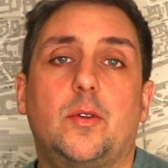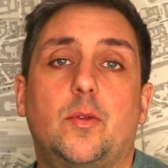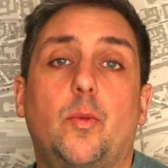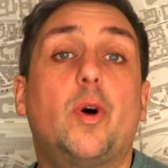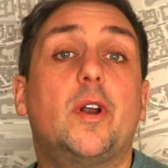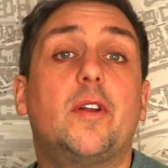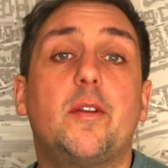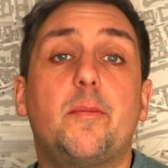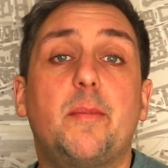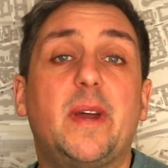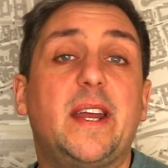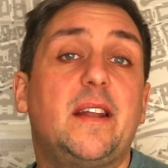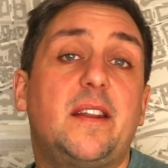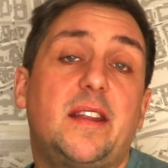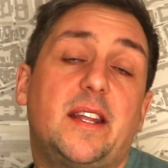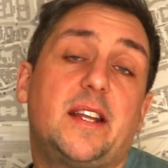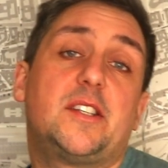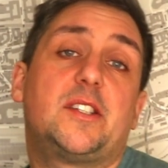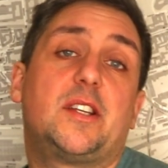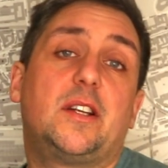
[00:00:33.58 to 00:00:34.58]
One of the main
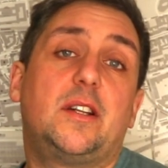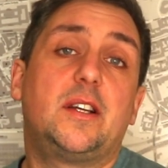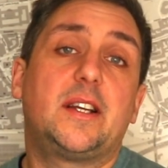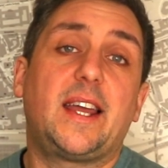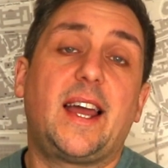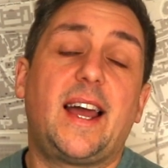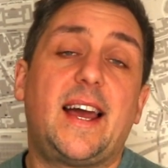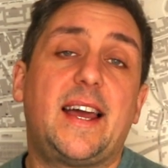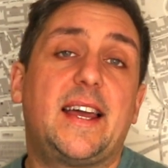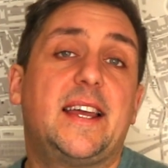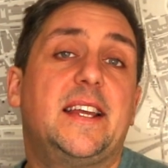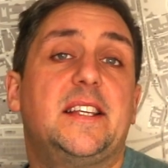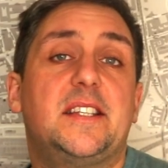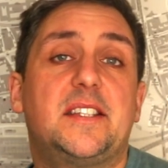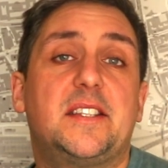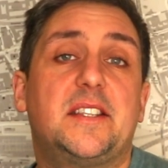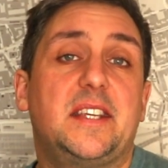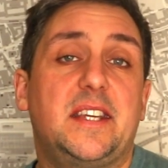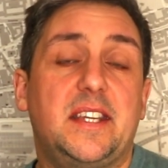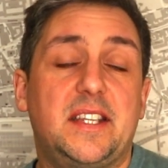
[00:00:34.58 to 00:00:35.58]
things to look at
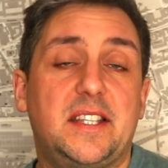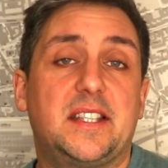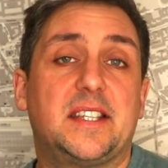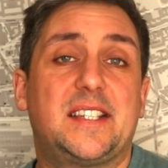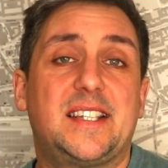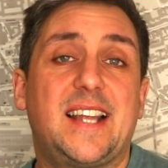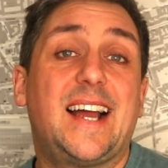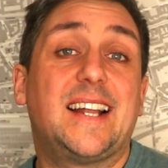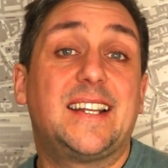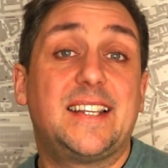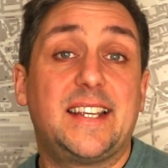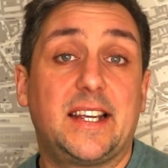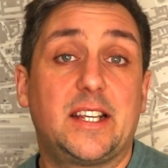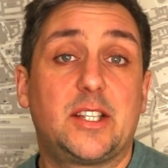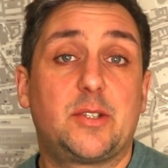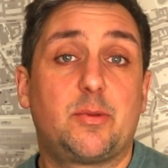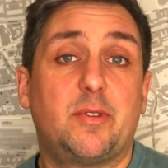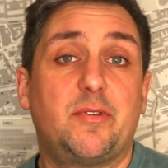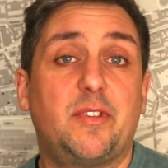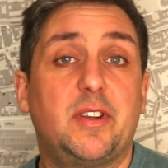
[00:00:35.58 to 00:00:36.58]
is the
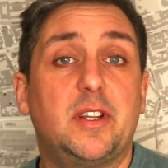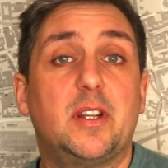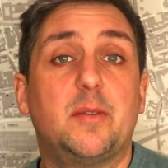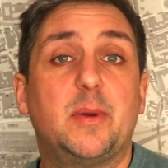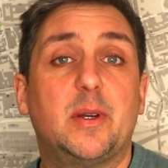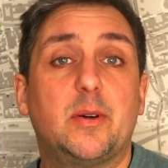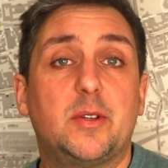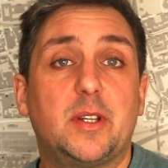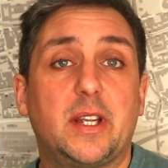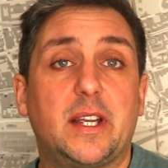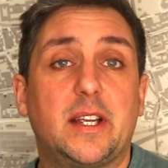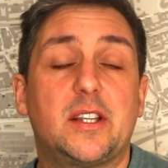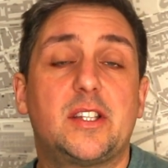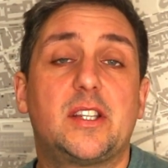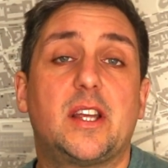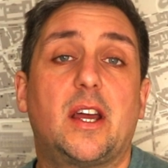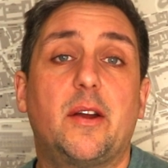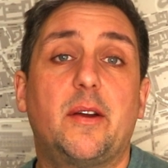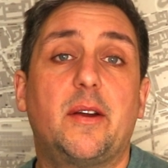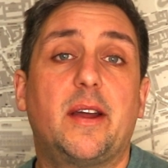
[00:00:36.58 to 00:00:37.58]
statics within the building.
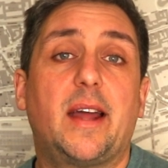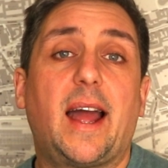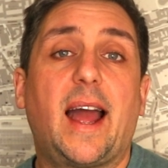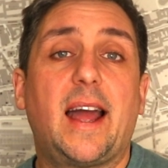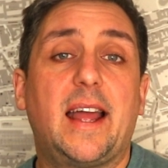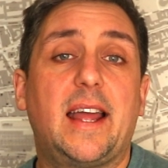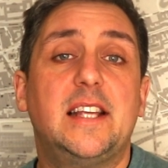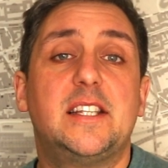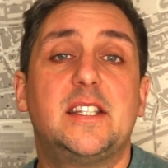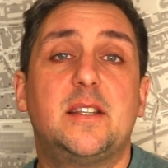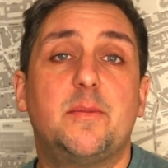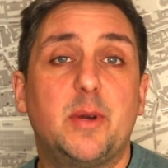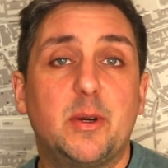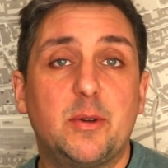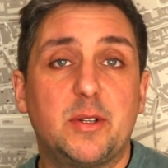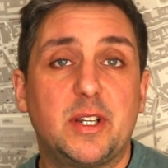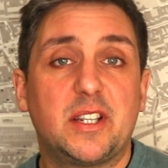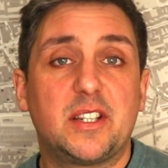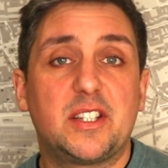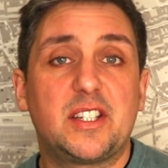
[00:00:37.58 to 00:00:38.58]
So is the
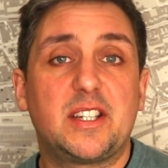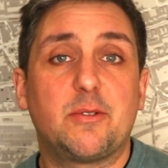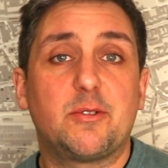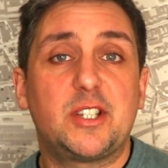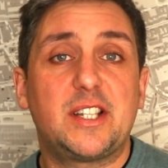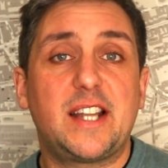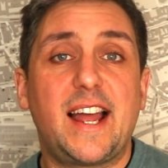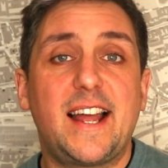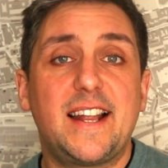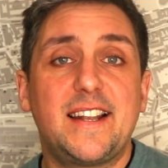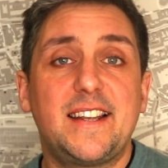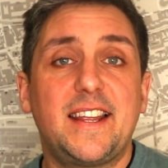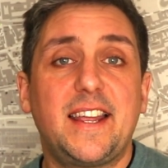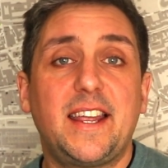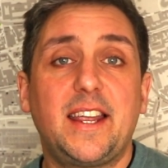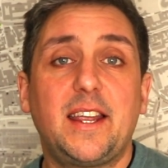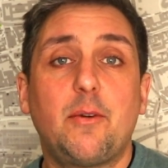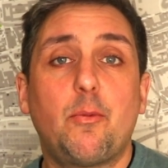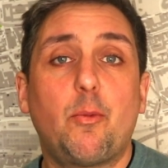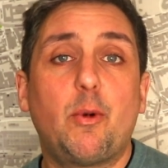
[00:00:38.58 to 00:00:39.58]
building still
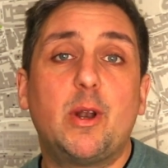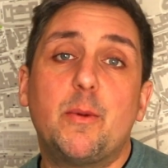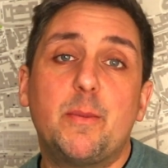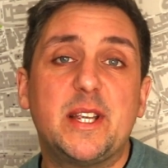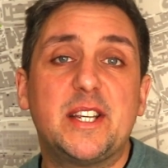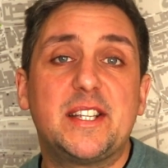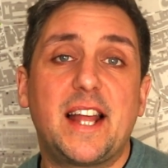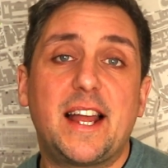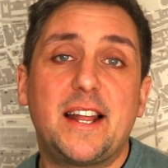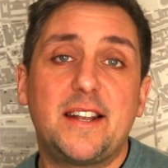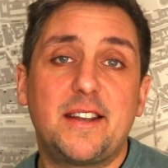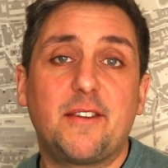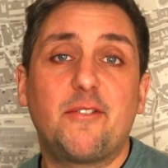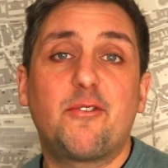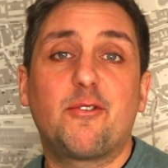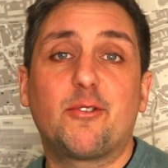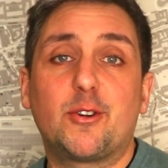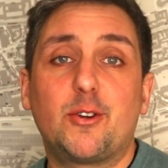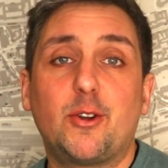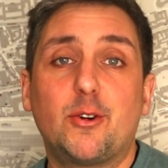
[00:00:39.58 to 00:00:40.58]
standing? Will it be standing
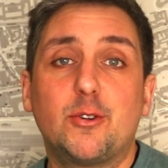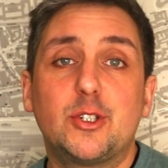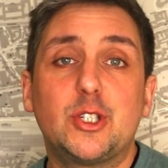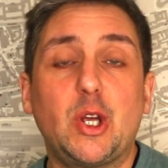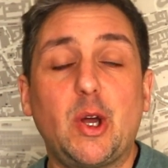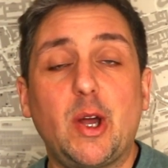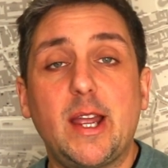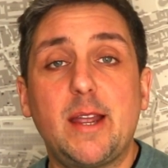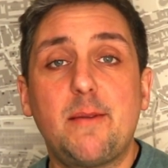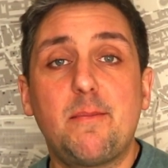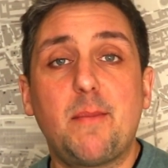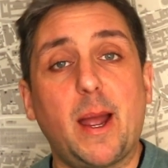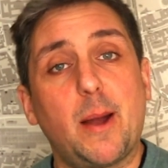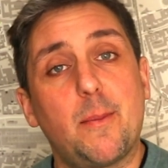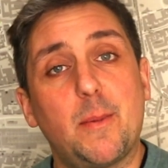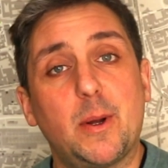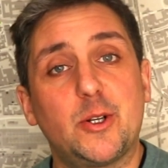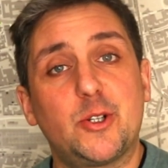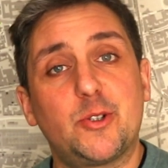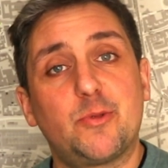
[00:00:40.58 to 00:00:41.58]
for a long time? How
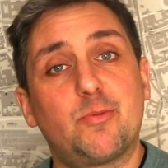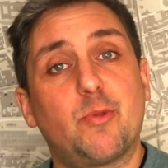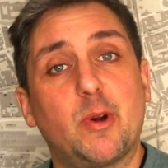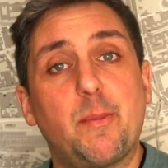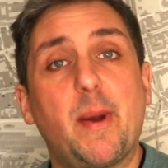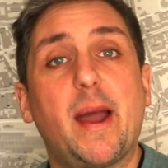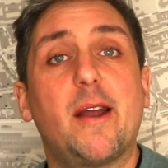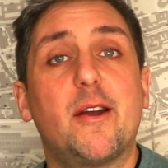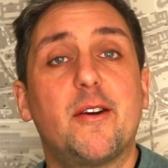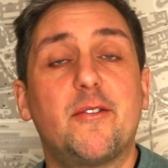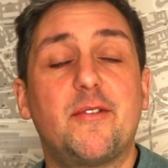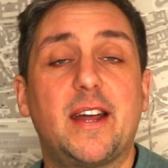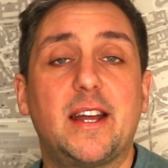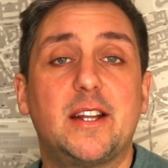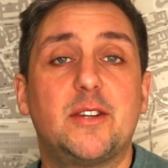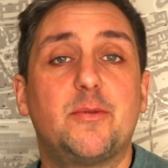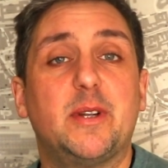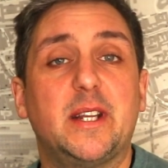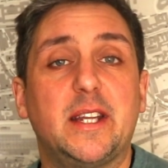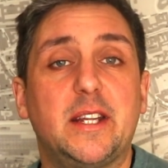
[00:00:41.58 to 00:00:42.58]
much repair of
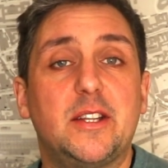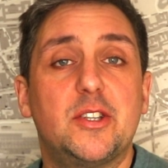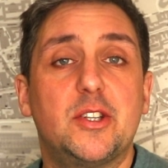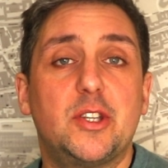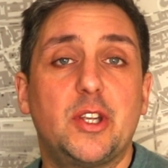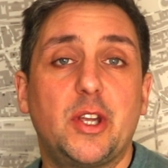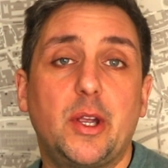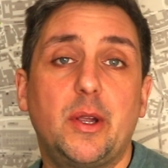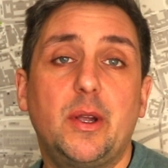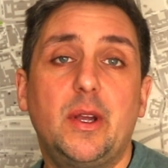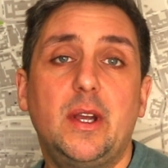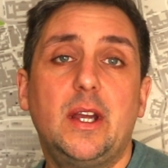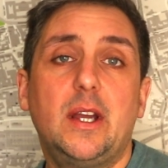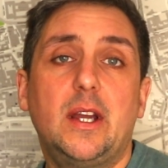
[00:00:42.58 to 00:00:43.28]
that do we need to do?